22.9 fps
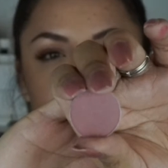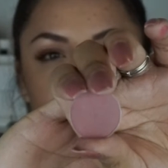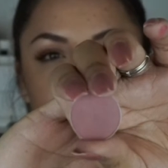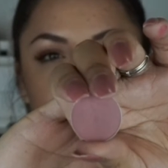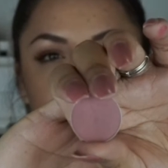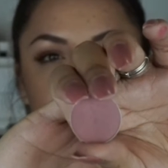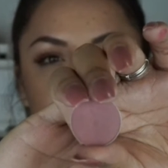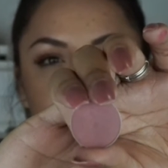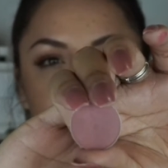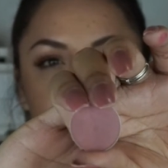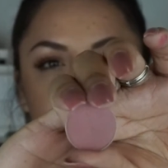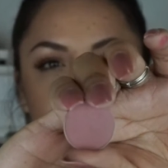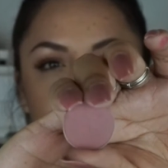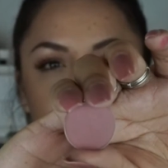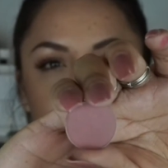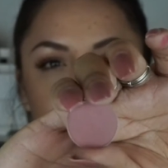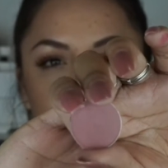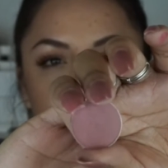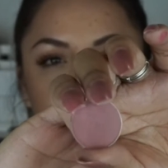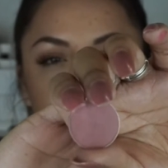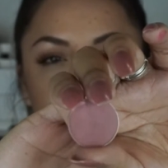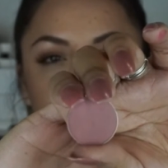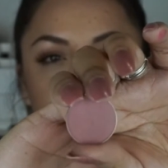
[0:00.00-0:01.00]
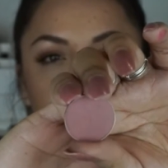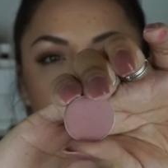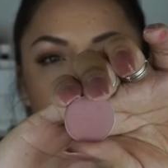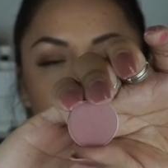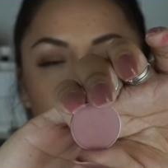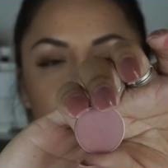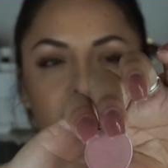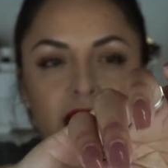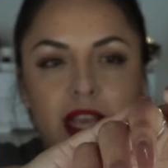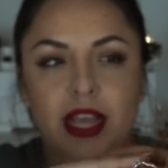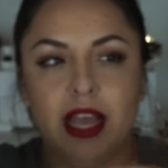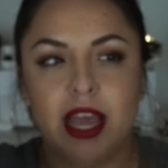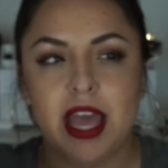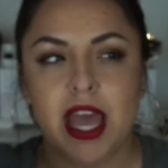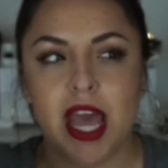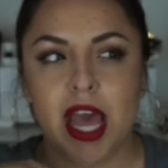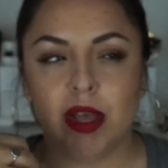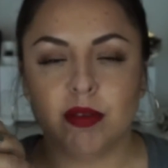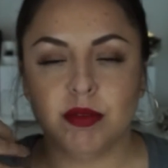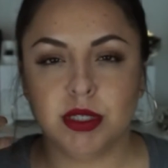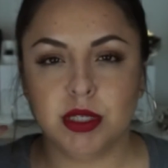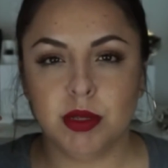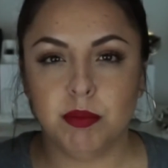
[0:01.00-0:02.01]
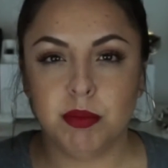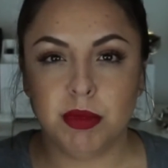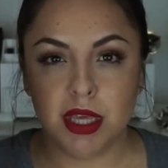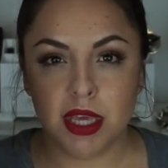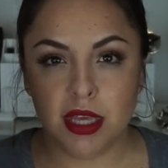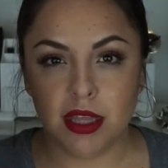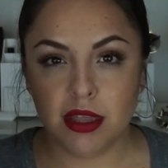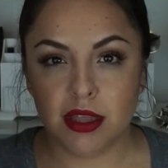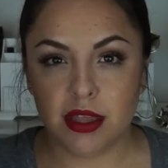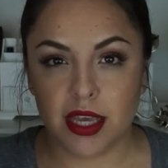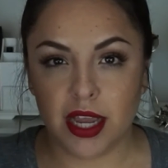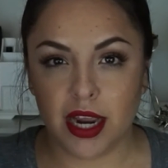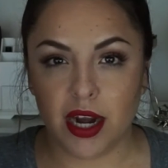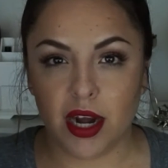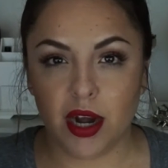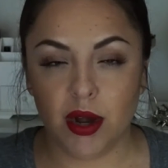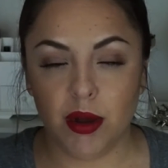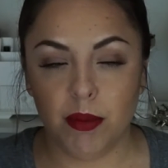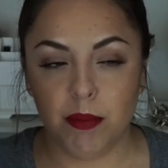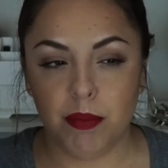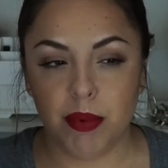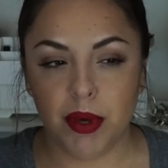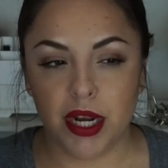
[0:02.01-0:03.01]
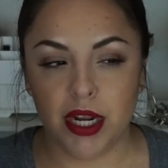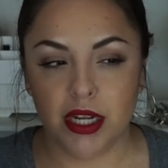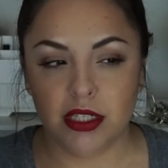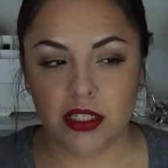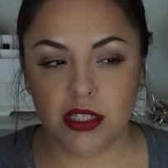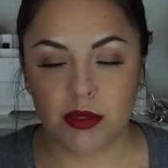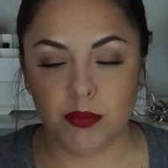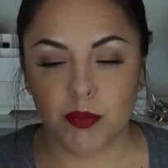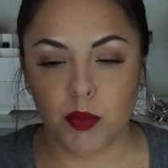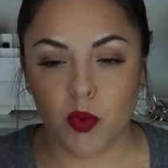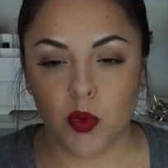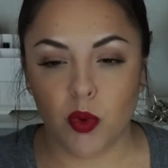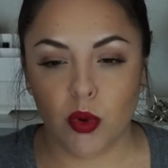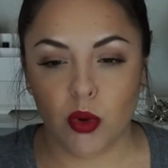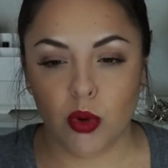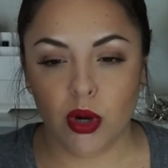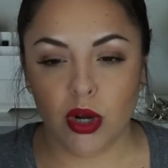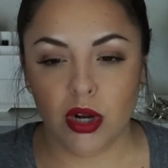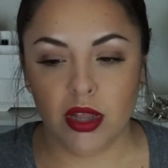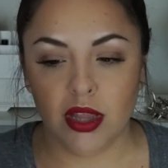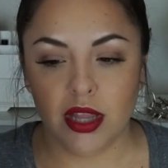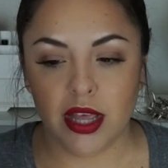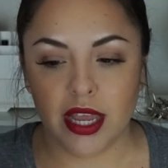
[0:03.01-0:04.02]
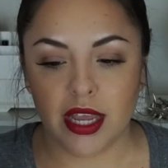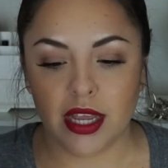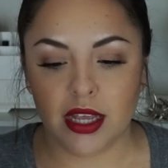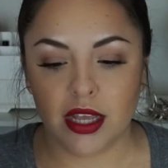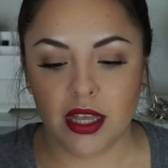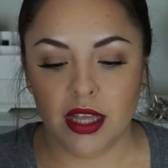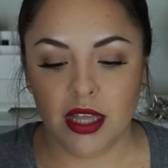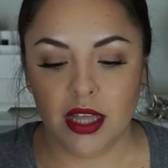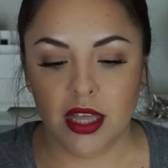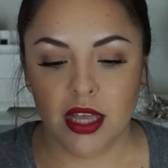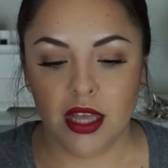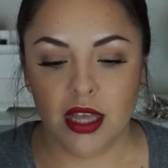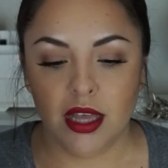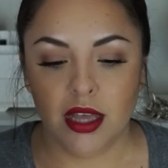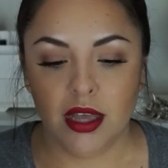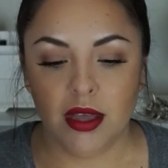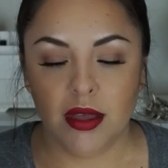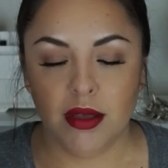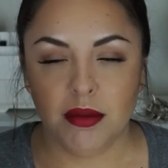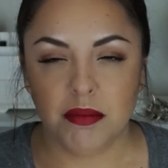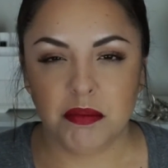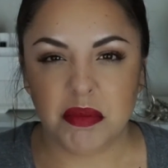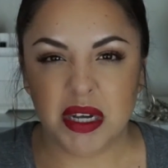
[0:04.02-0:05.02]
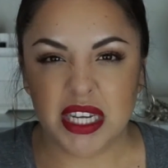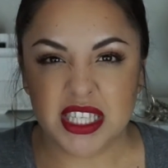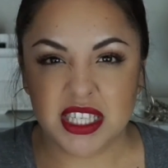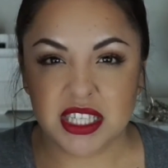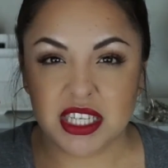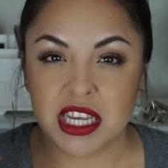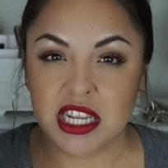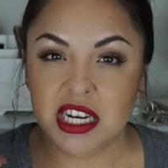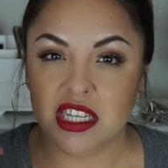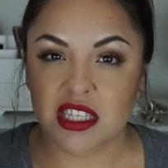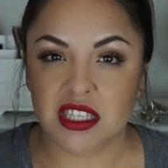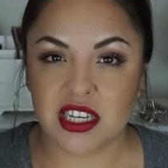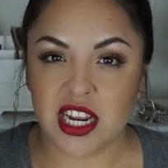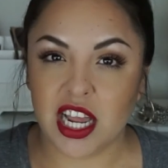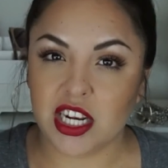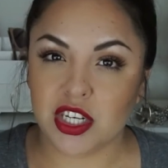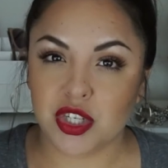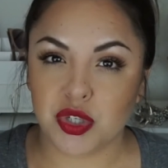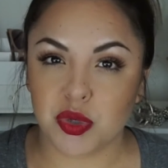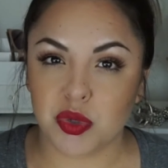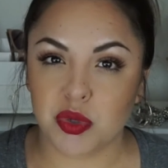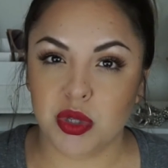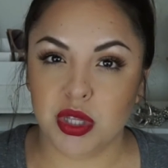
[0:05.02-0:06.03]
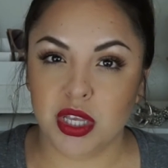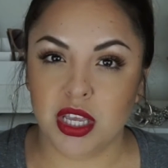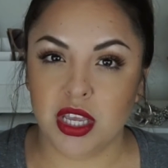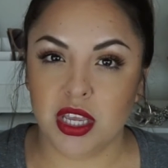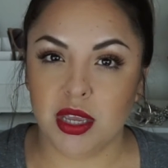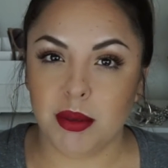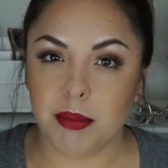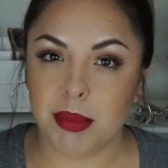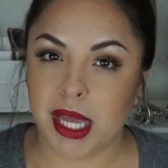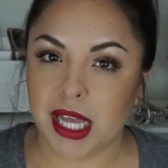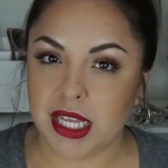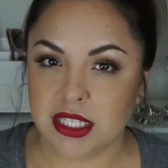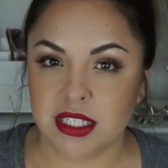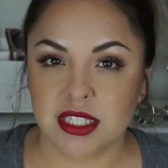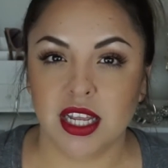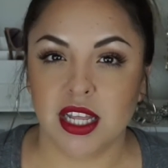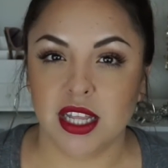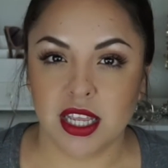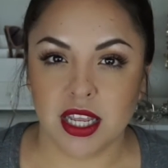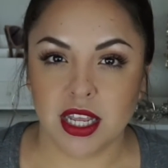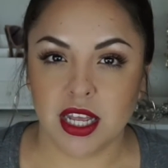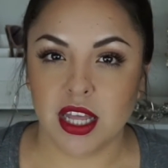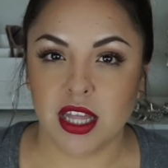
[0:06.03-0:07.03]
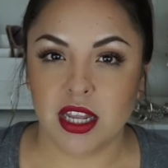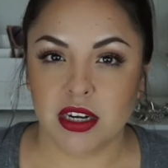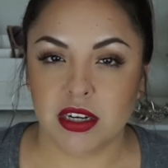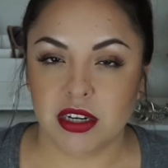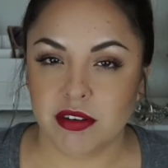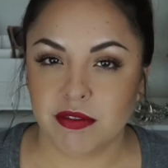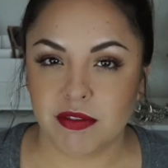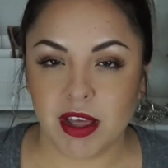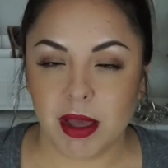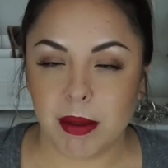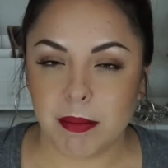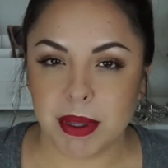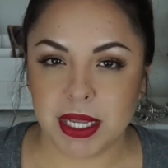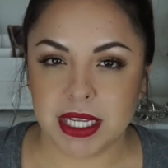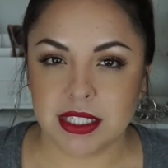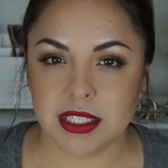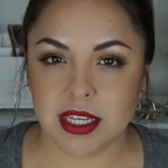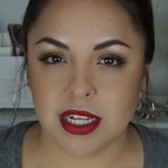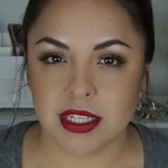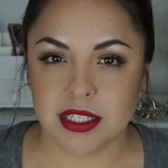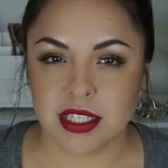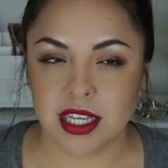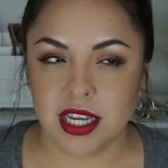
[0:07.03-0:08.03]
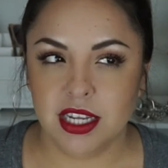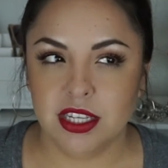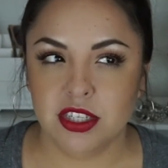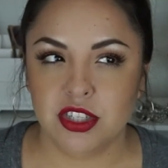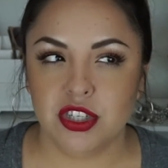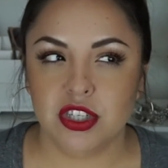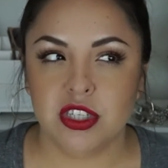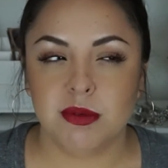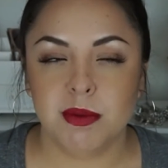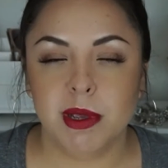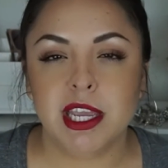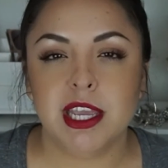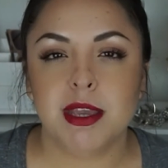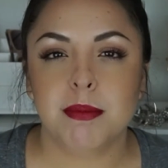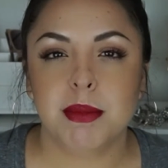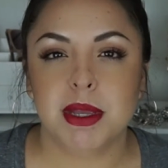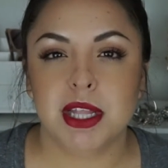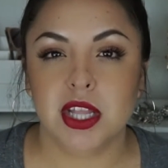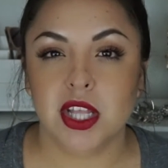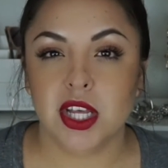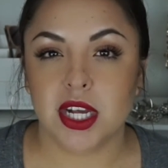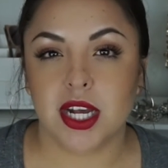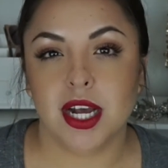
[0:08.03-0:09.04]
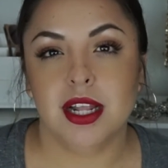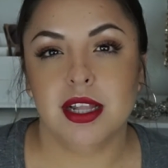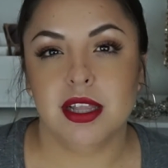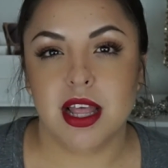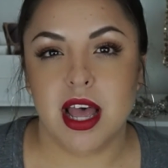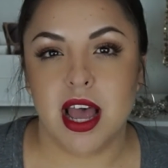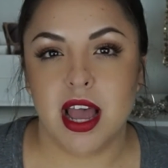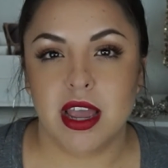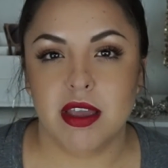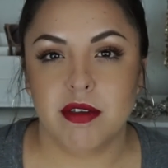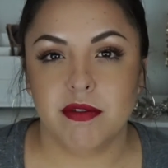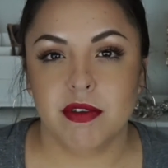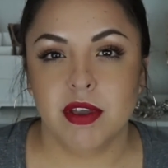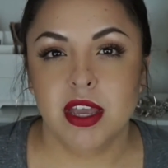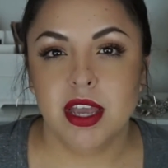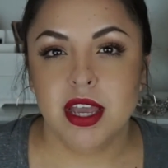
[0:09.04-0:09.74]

It's been giving me the look like I have something there, but it's more like my skin is naturally pastel-y colored, if that makes sense. Like it's just making me look alive.